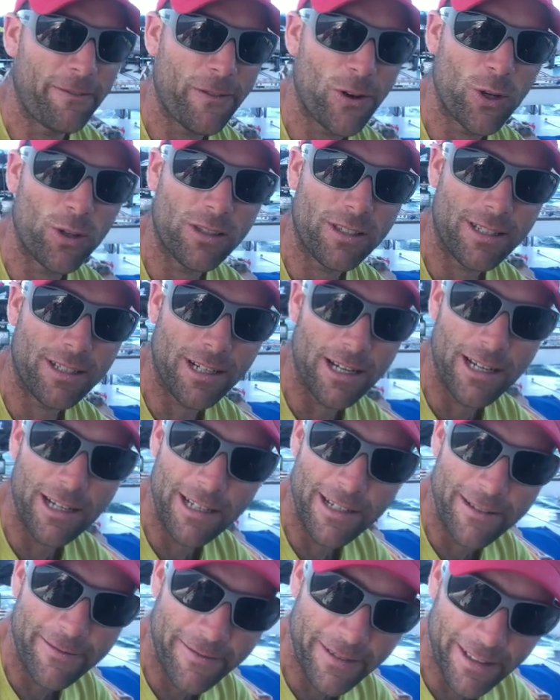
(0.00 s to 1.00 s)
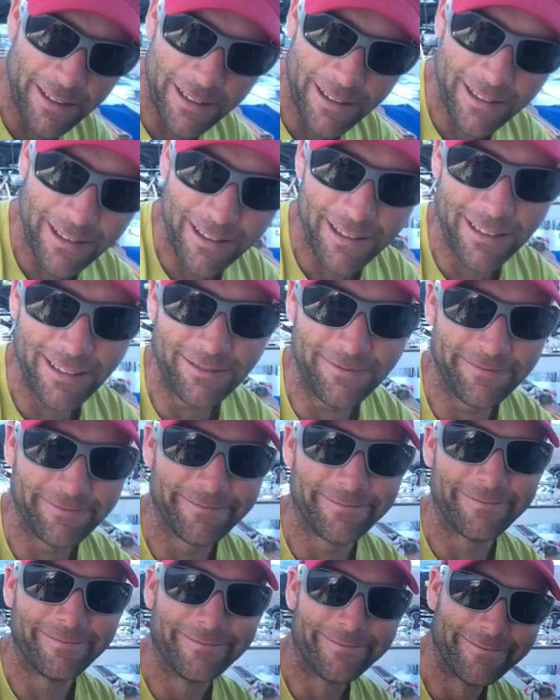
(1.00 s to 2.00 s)
first of our
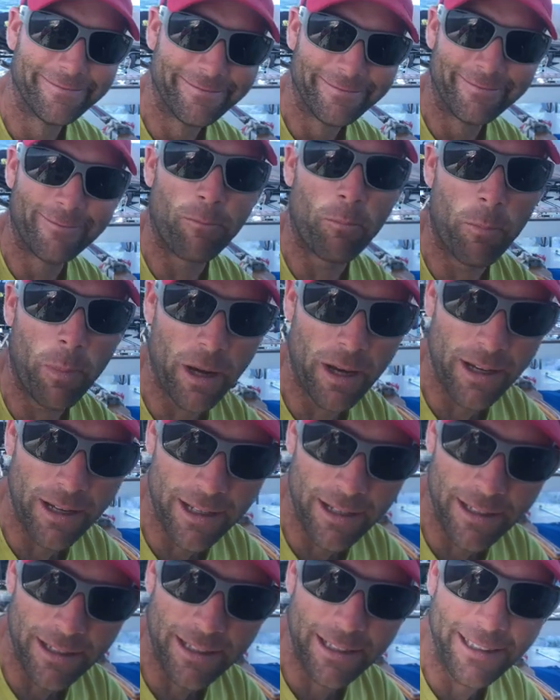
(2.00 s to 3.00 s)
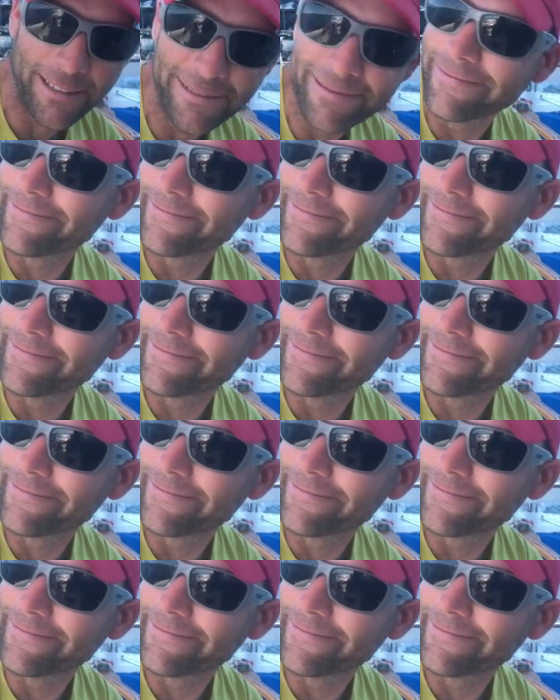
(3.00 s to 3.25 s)
Baja